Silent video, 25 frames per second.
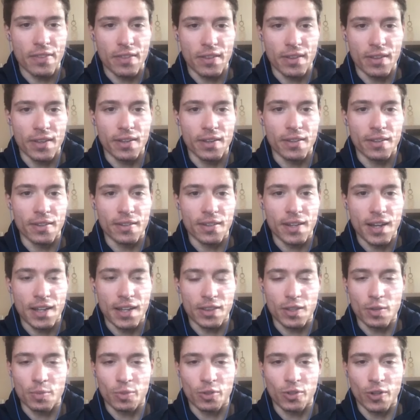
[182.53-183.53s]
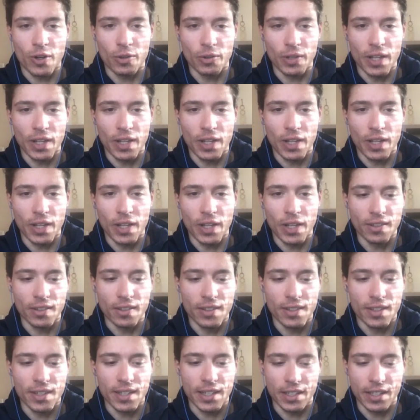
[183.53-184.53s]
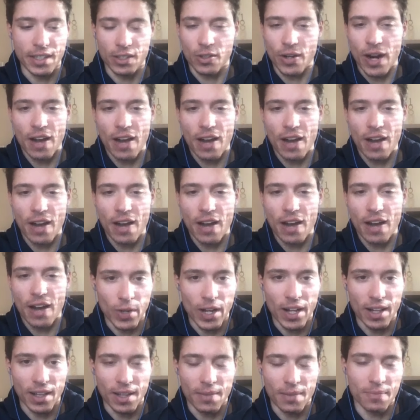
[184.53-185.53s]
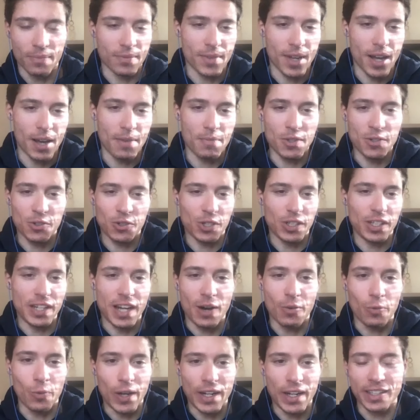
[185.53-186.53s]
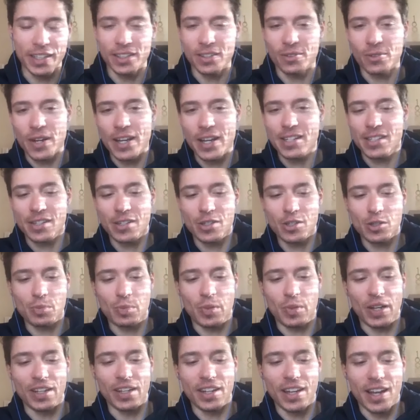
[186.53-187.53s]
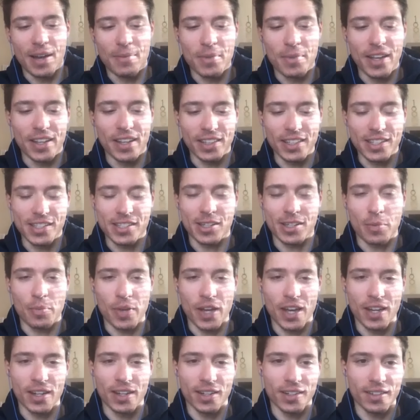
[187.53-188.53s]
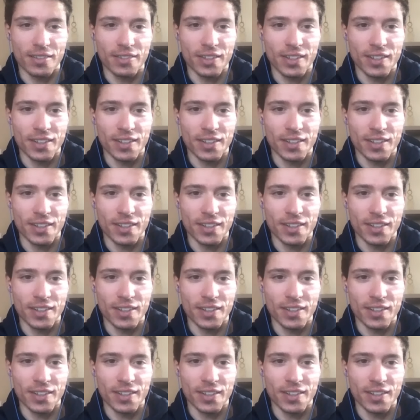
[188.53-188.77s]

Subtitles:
the pro level in gravel as well. I'm usually not winning the races, but I'm at least competitive.